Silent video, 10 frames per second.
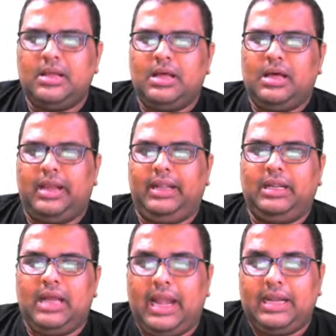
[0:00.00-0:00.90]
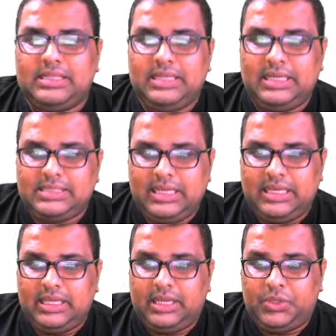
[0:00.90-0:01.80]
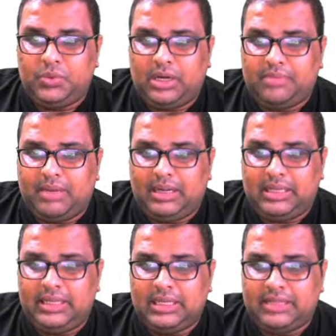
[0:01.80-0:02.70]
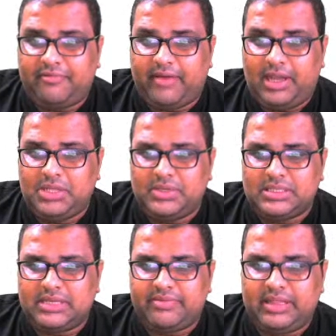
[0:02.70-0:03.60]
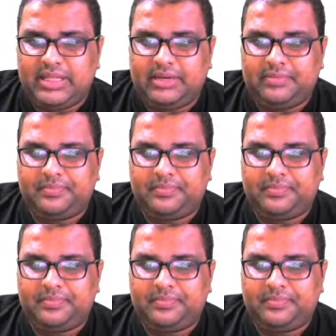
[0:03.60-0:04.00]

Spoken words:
Right? And see here, but here the value is given there.